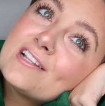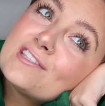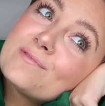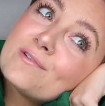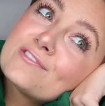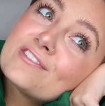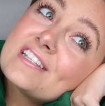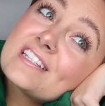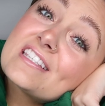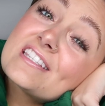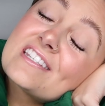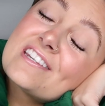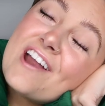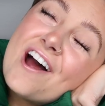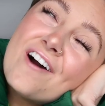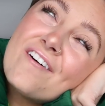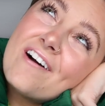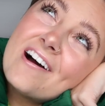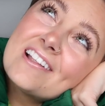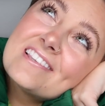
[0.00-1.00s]
It's supposed to
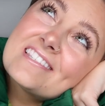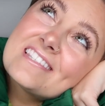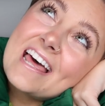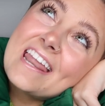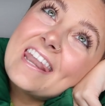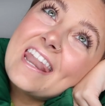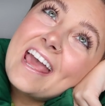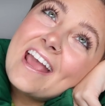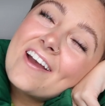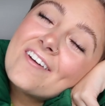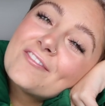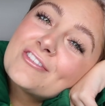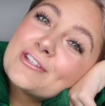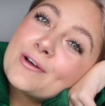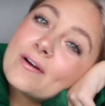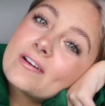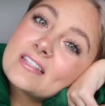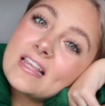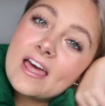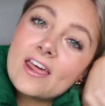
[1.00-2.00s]
snow on Sunday. I'm
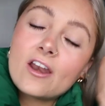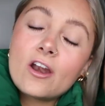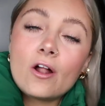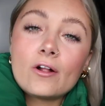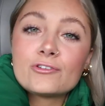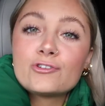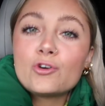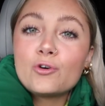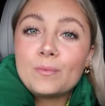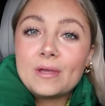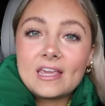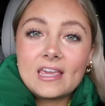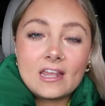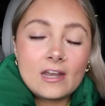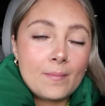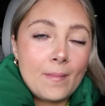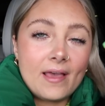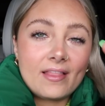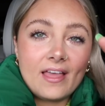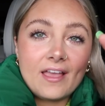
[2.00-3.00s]
so excited. I'll do a weekend
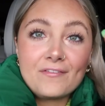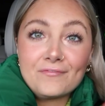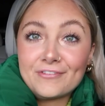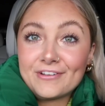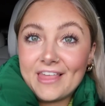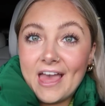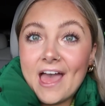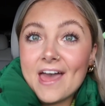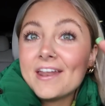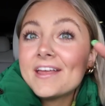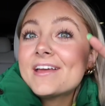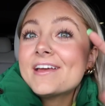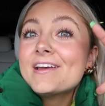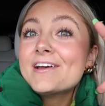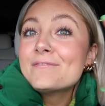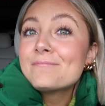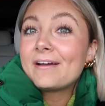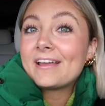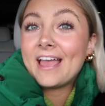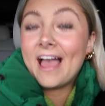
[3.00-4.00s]
in my life for that.
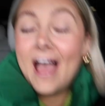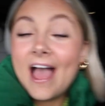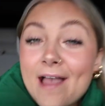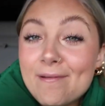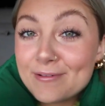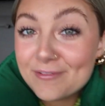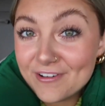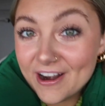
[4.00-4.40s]
But yeah, happy